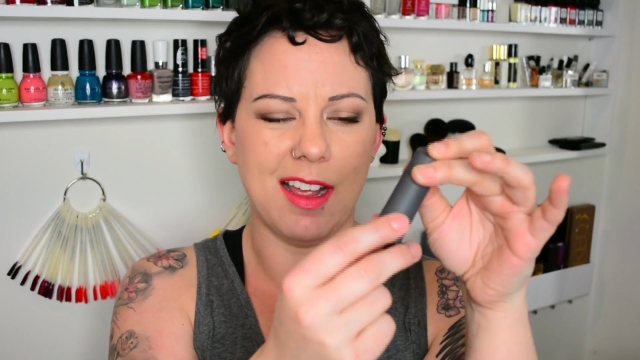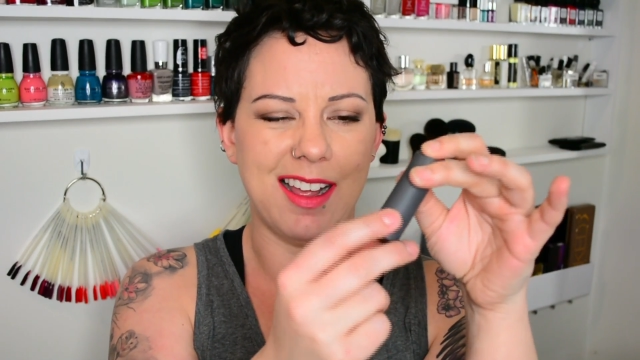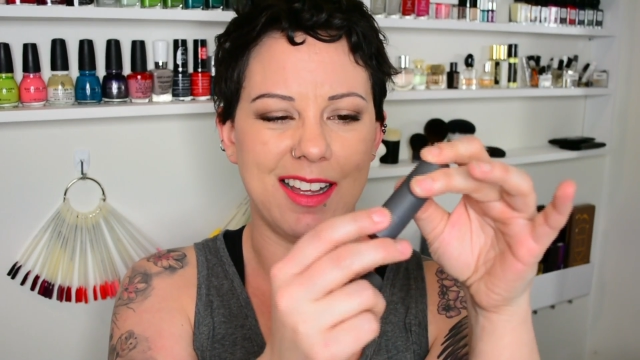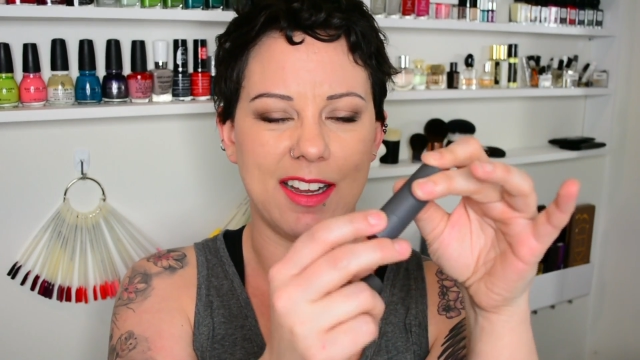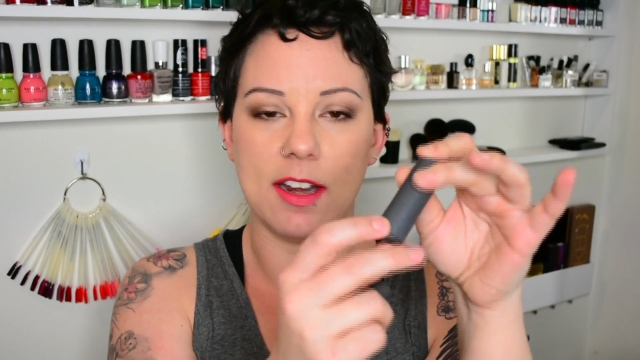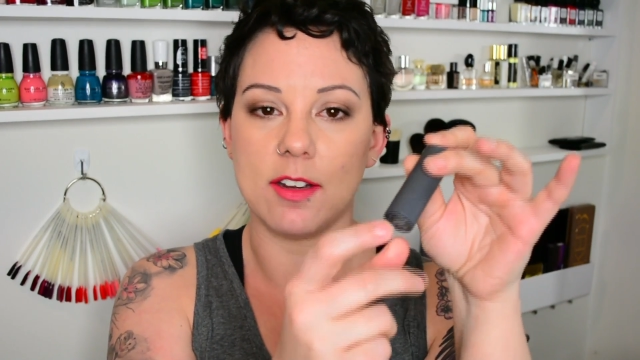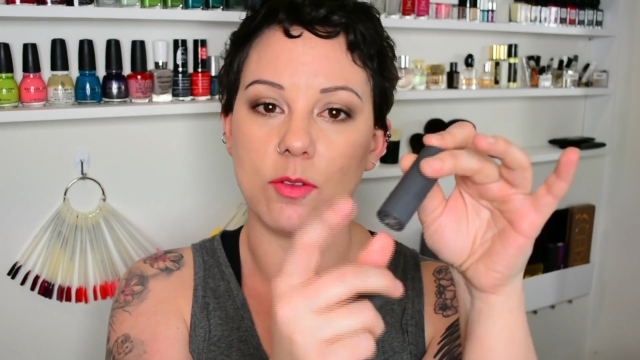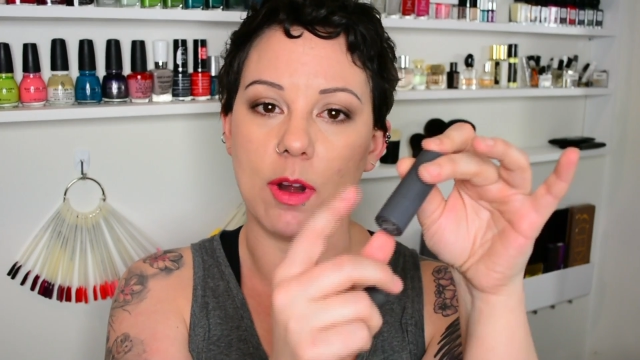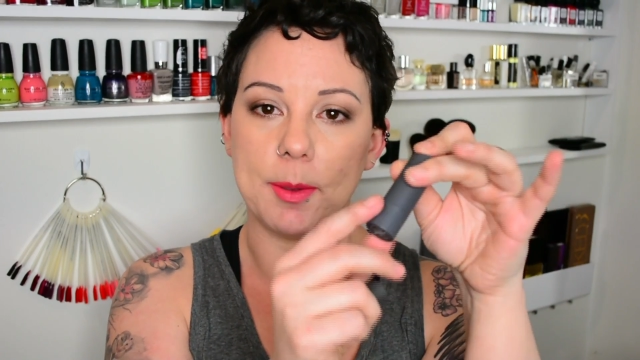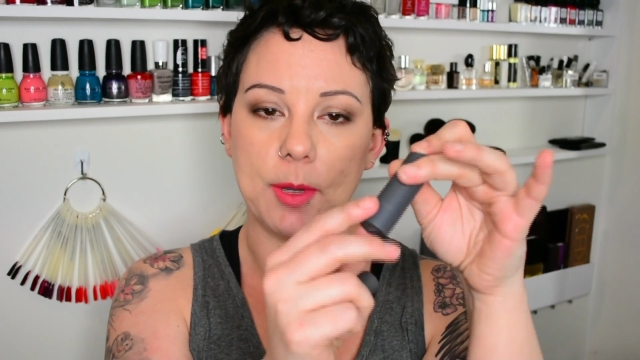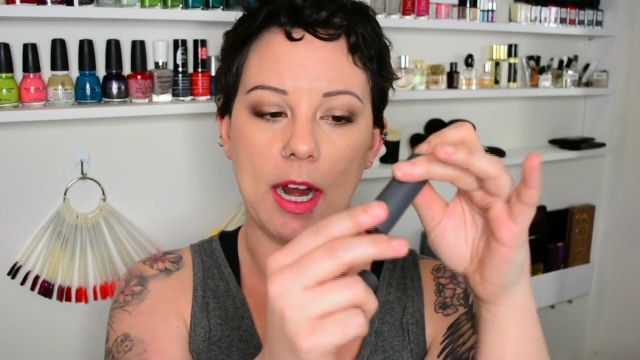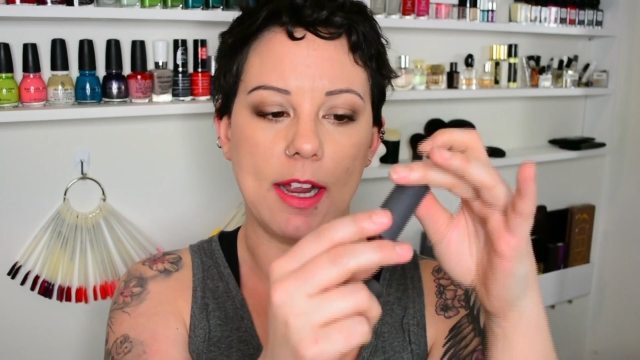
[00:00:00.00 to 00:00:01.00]
kind of
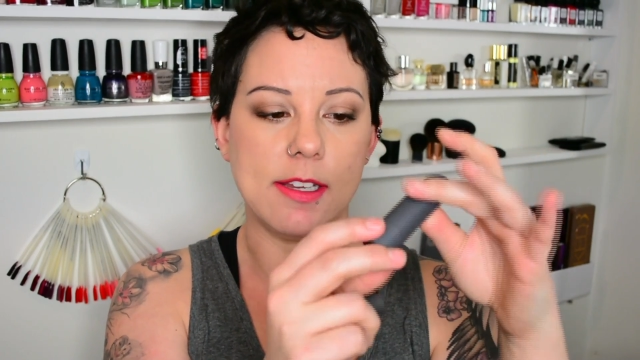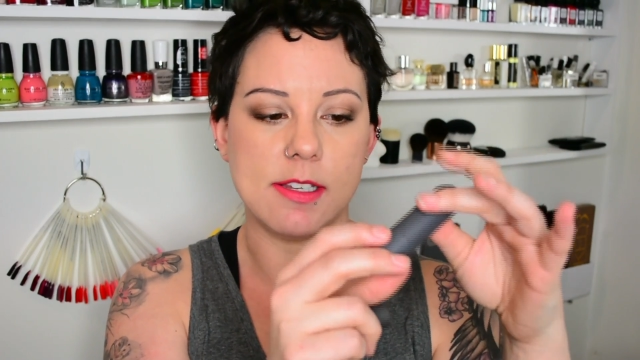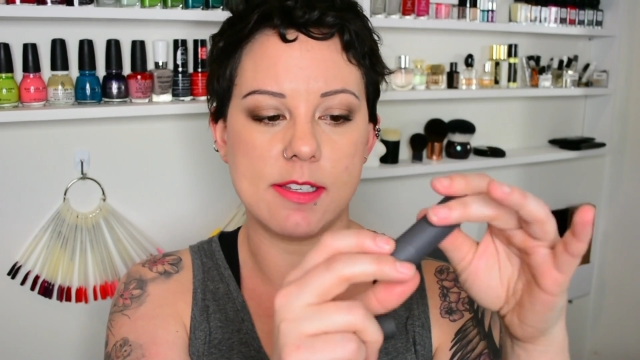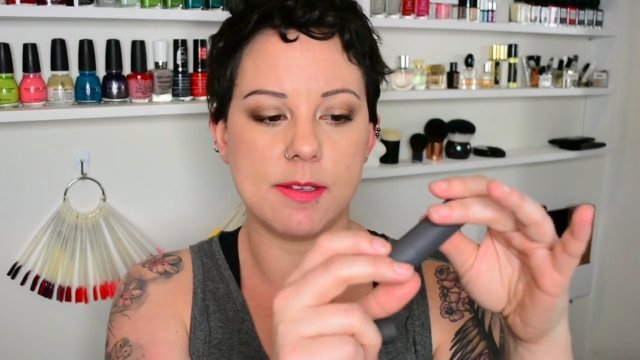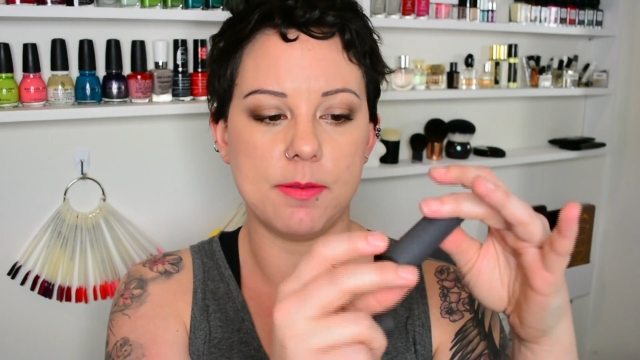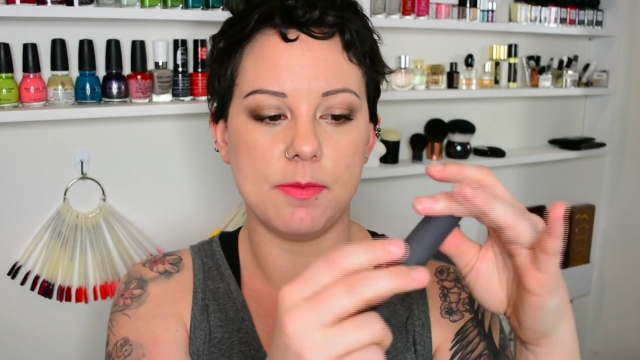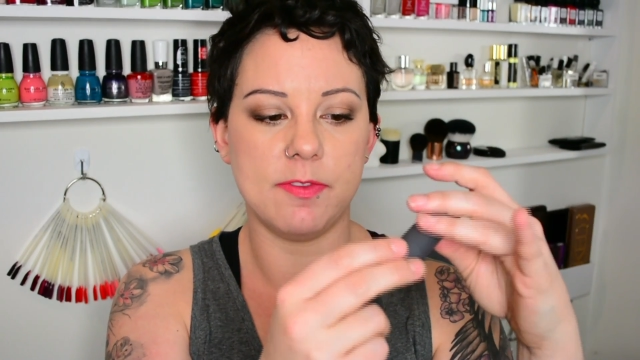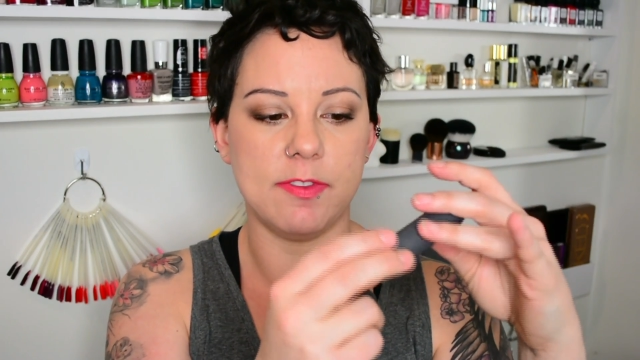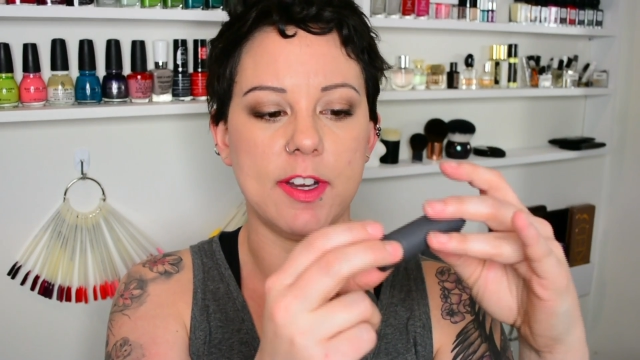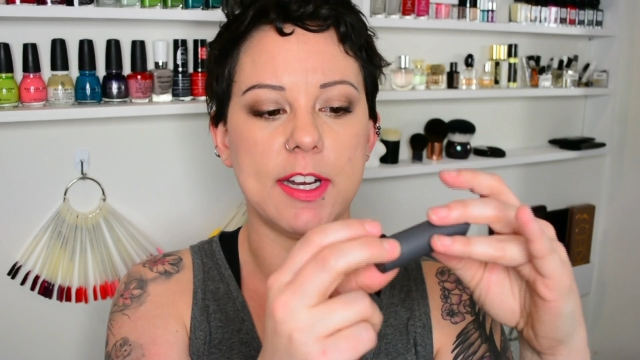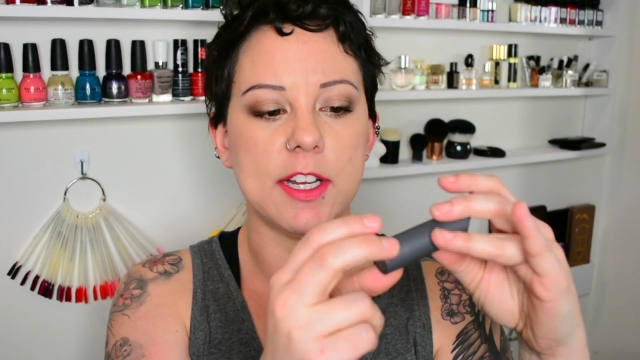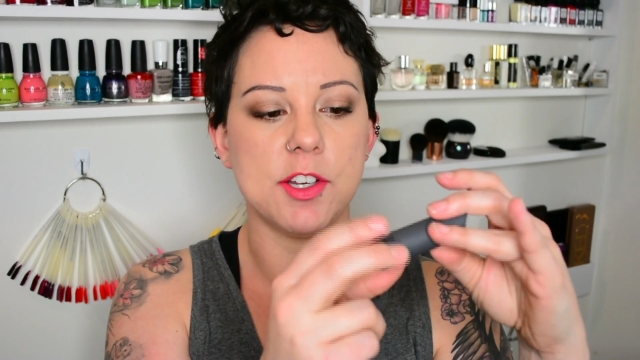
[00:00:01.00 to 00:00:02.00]
rubberized
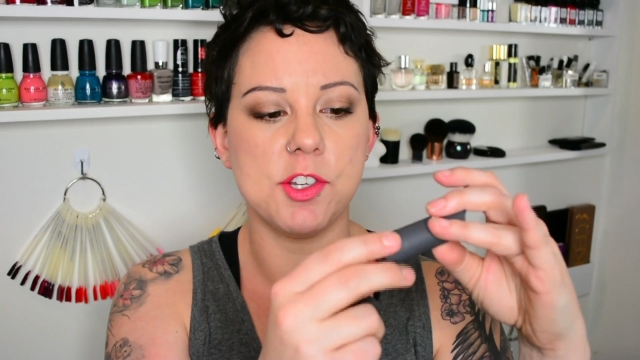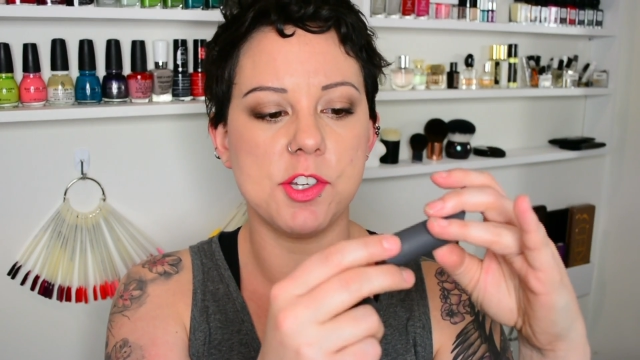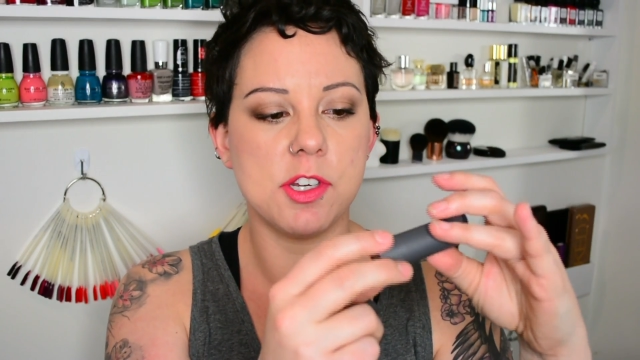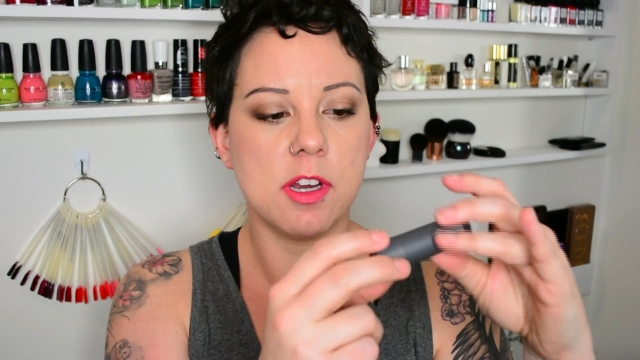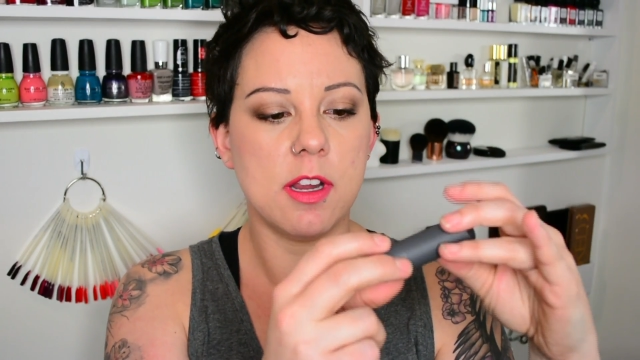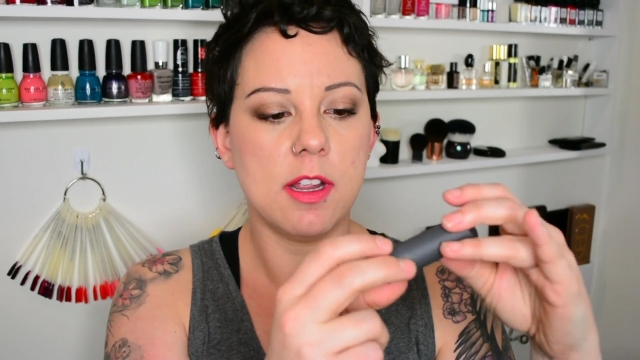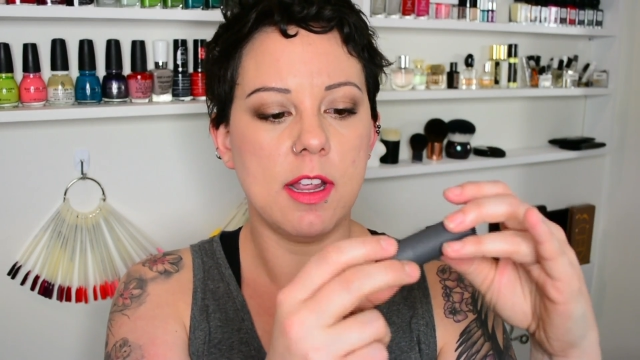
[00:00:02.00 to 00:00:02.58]
finish.